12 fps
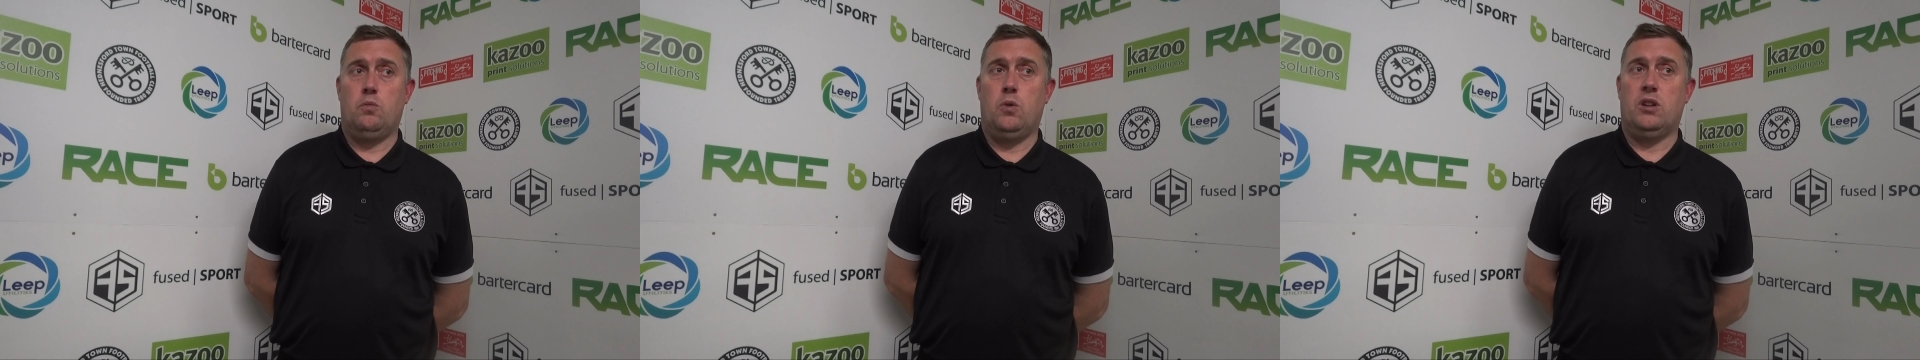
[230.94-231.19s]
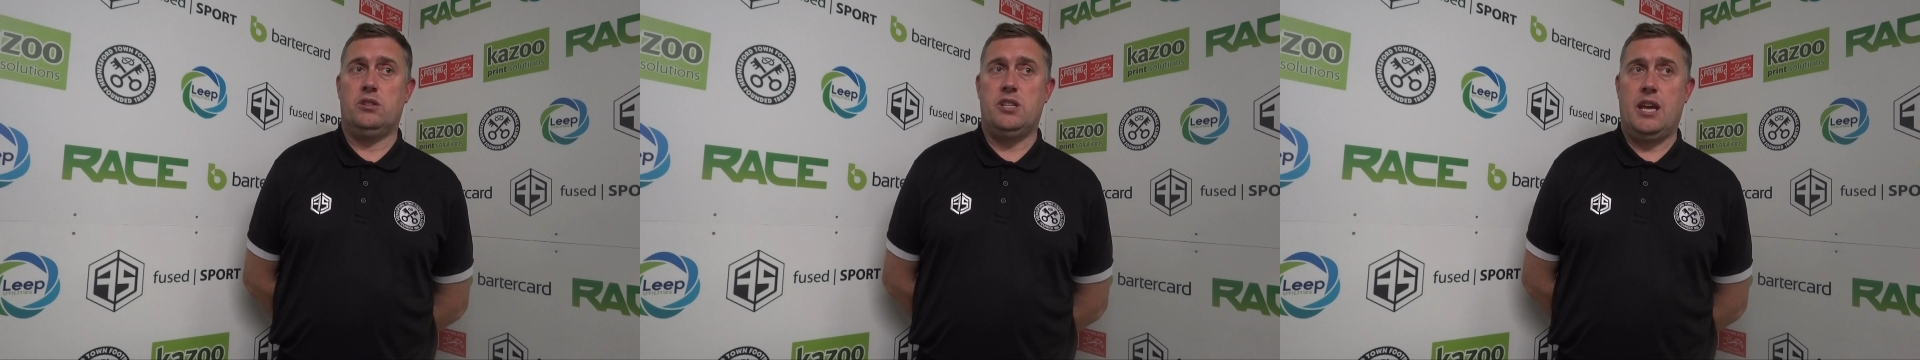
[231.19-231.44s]

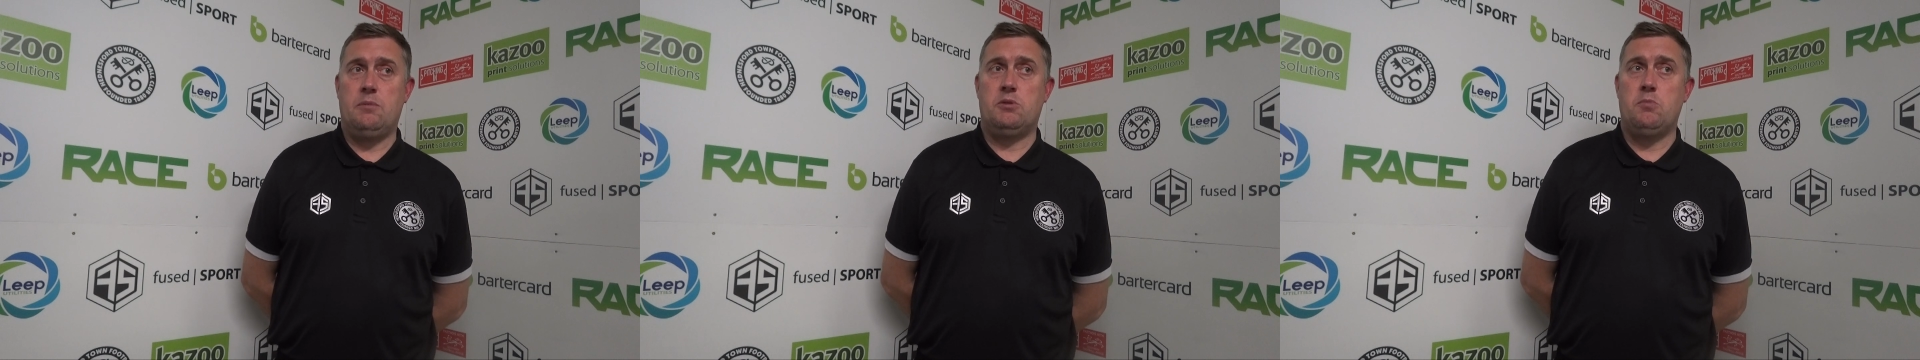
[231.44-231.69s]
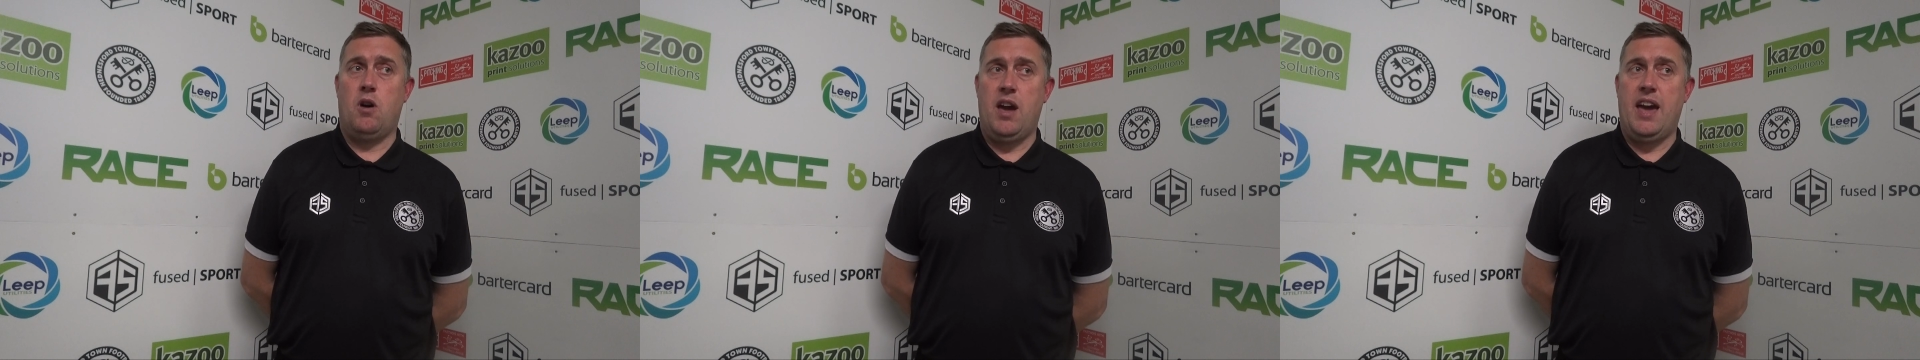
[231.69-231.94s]
What
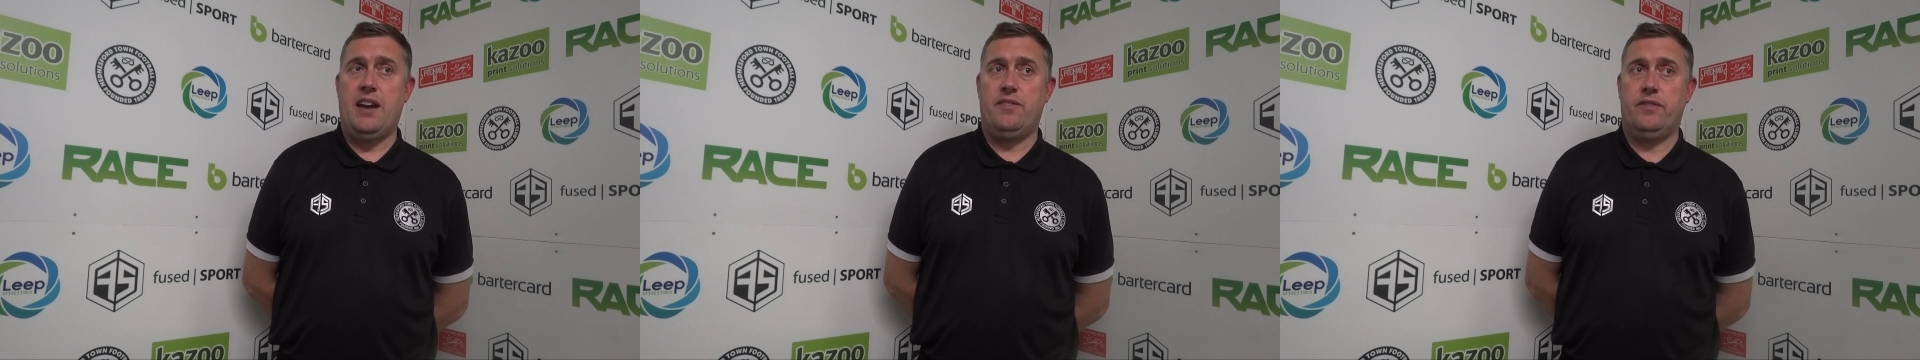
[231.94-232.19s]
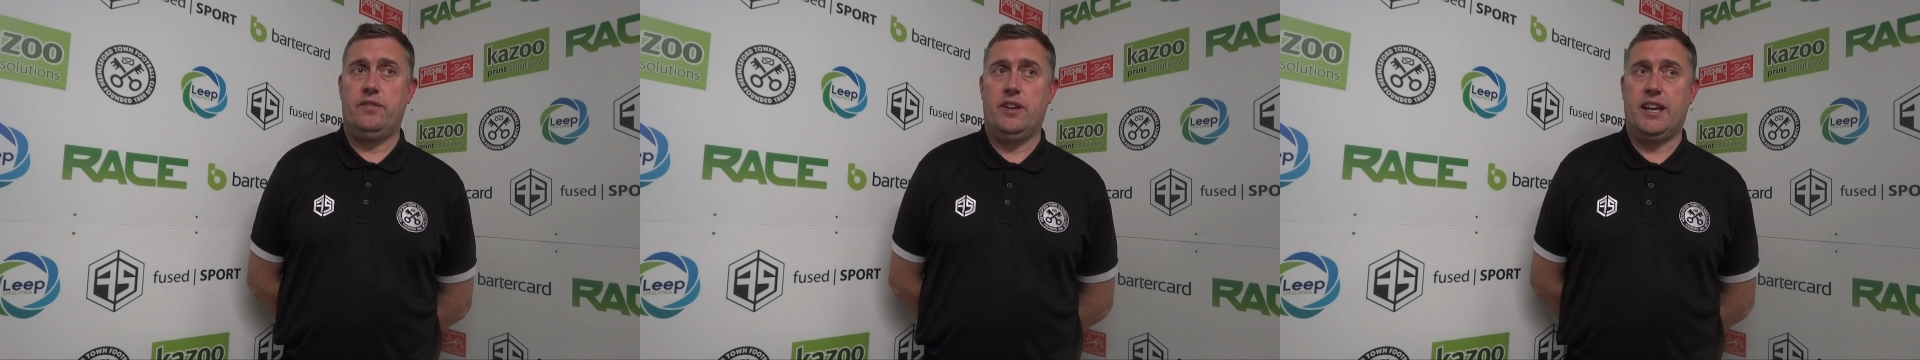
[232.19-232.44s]
teams might
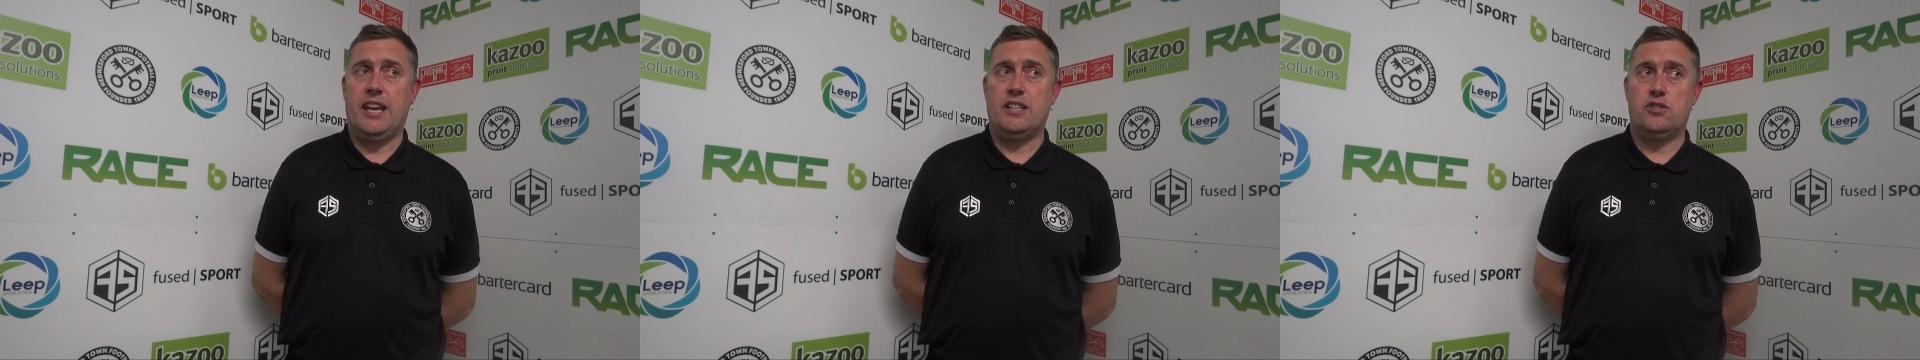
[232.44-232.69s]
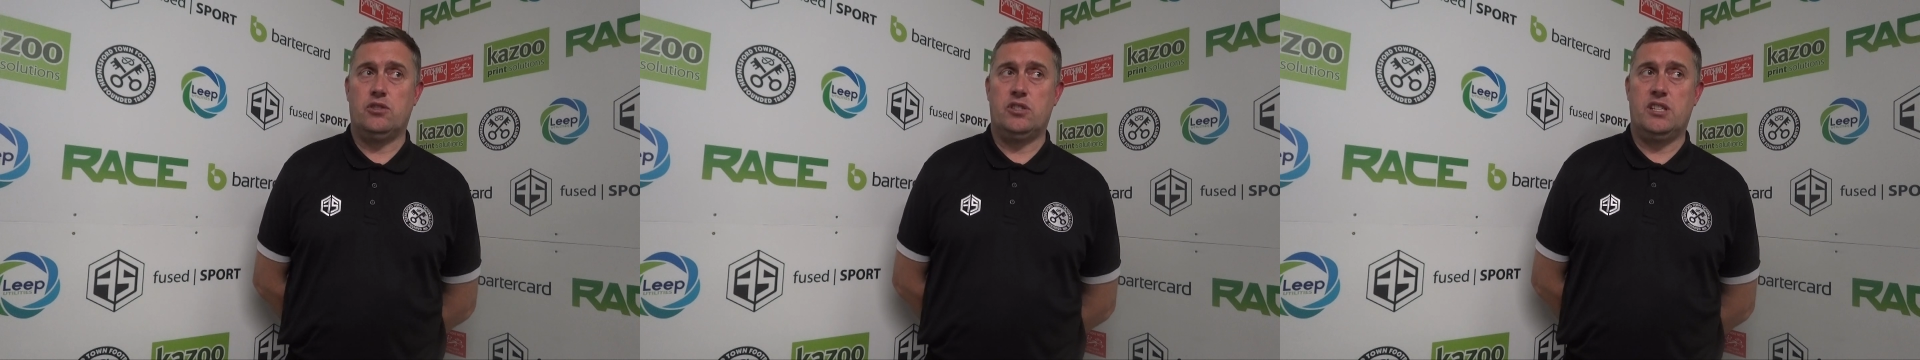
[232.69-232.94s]
have
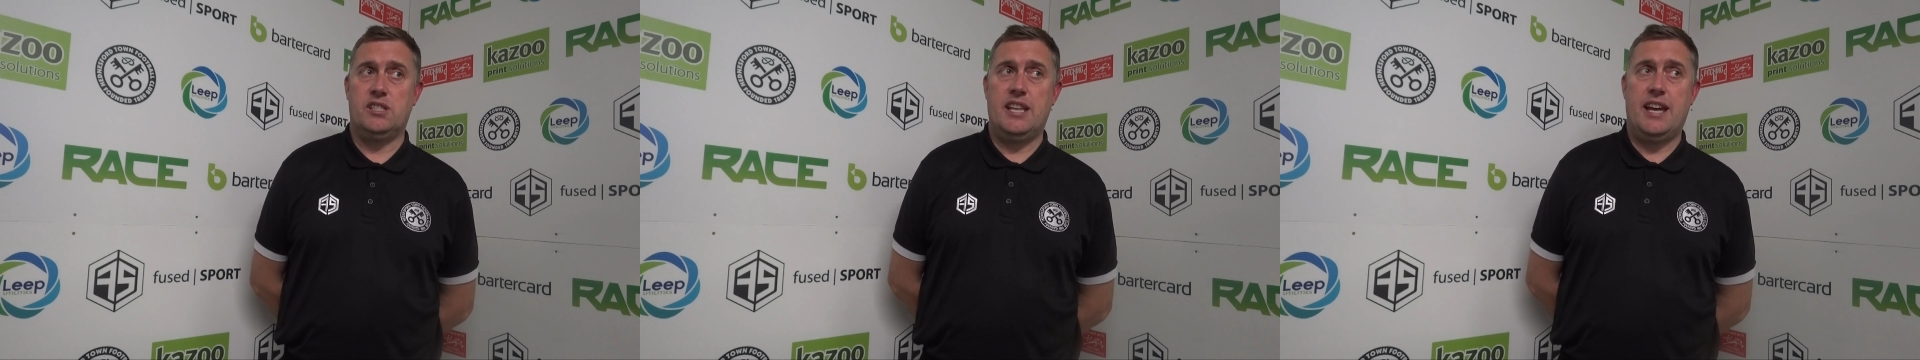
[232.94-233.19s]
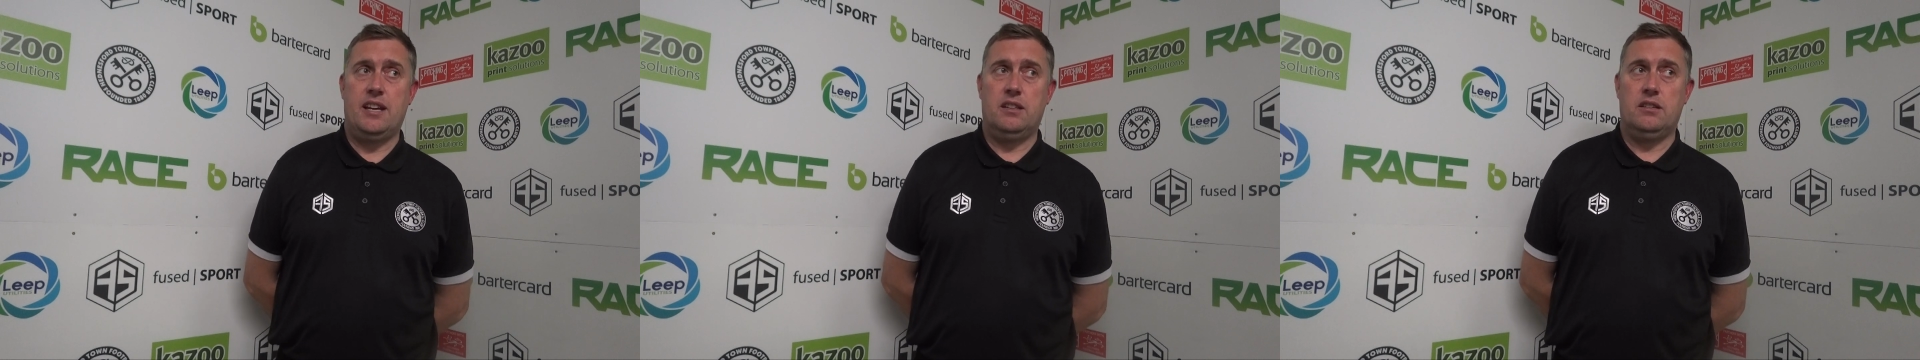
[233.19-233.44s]
against us is
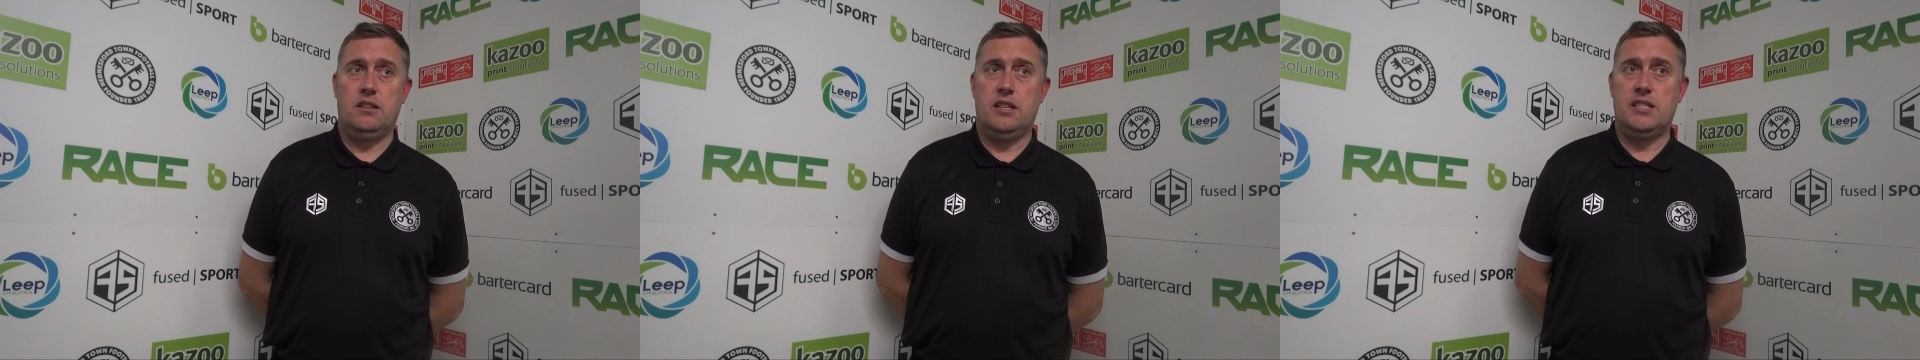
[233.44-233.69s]
that